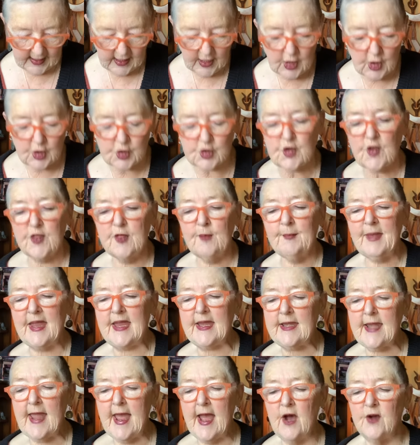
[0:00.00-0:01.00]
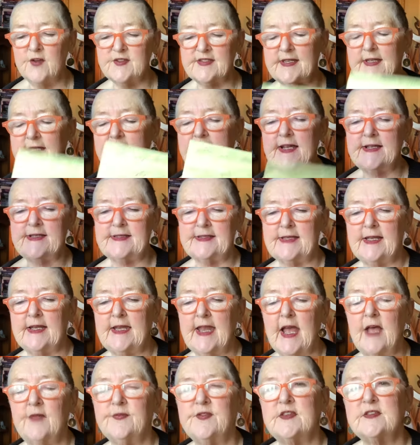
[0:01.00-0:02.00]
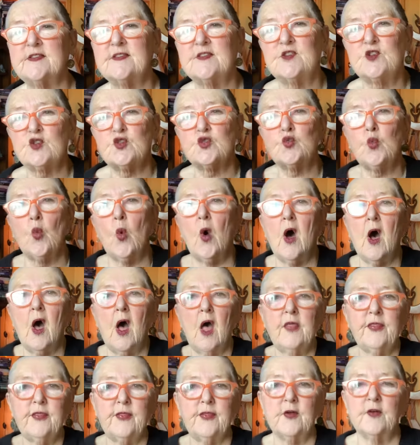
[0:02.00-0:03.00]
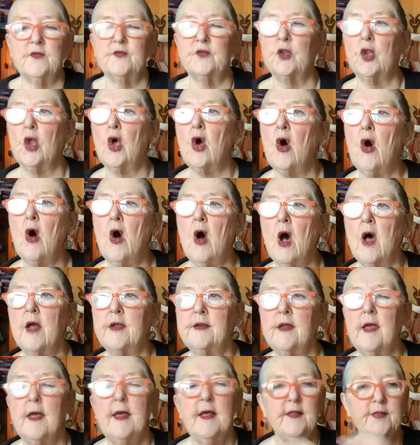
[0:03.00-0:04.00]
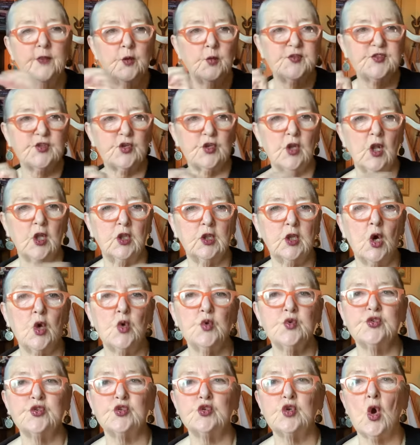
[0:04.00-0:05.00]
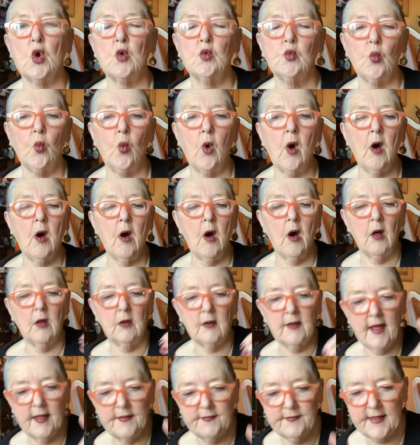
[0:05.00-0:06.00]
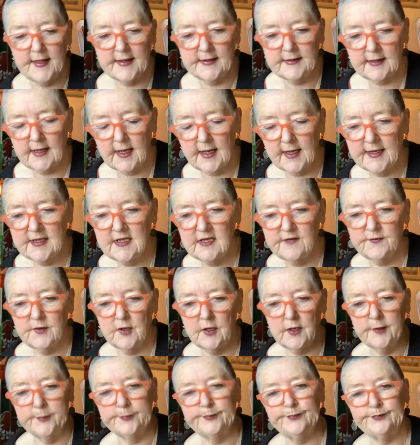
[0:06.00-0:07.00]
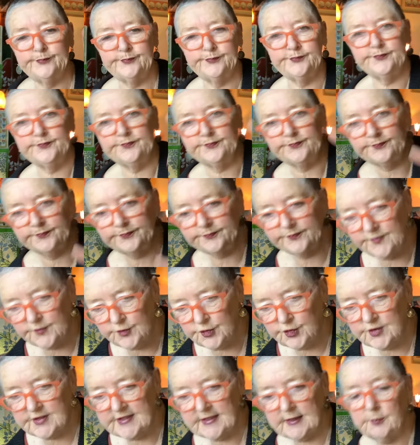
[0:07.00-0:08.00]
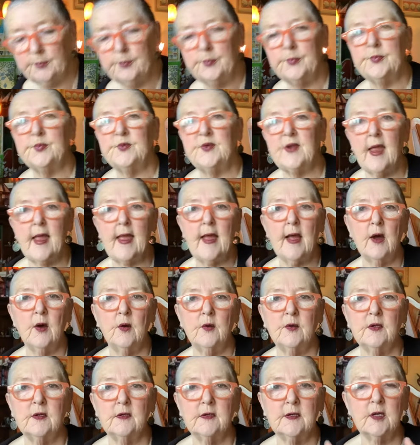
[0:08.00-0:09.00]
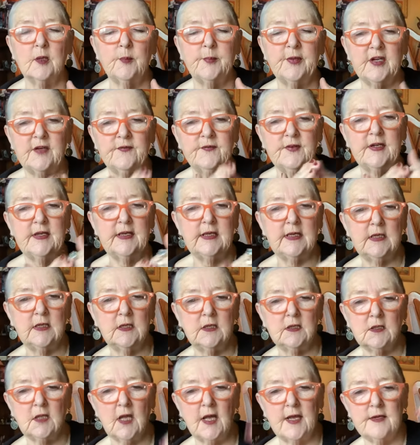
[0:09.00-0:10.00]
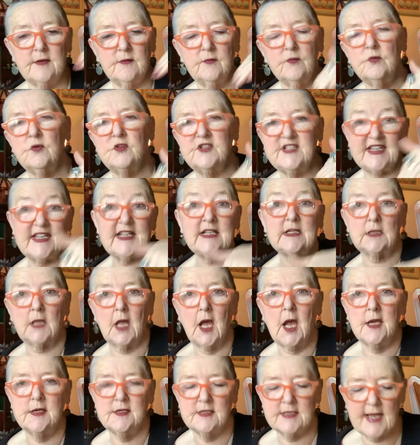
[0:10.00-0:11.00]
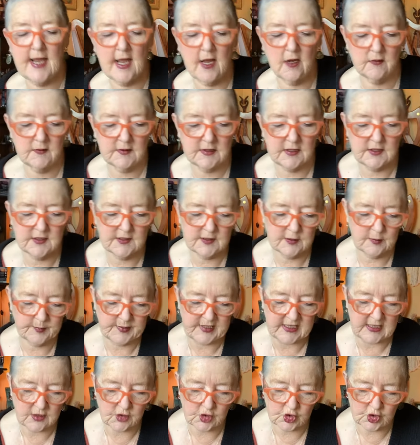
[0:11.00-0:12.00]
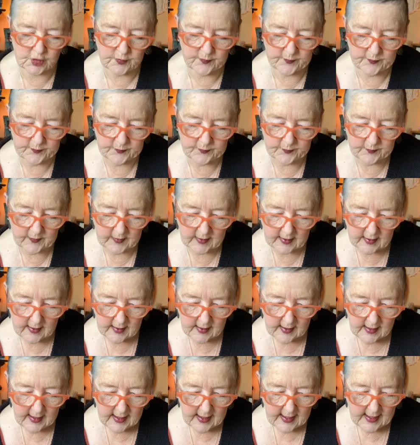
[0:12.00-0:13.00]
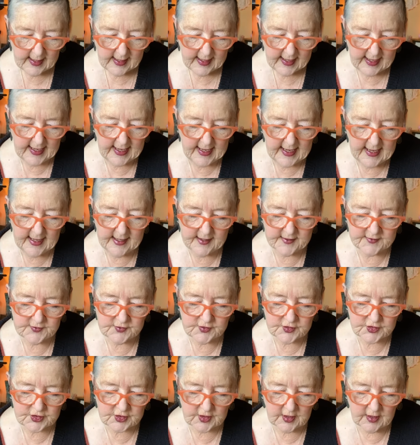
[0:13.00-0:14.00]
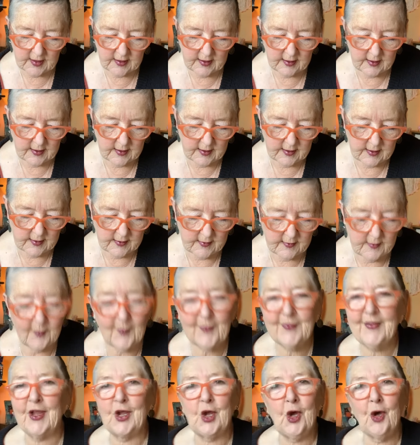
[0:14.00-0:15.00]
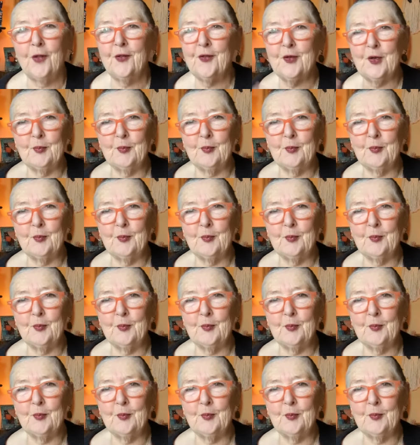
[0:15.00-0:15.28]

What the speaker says: So the main house, like I said, had this swath of lawn. There was a low stone wall and then kind of a dip down, a little bit of an decline down into the beach. And they call it a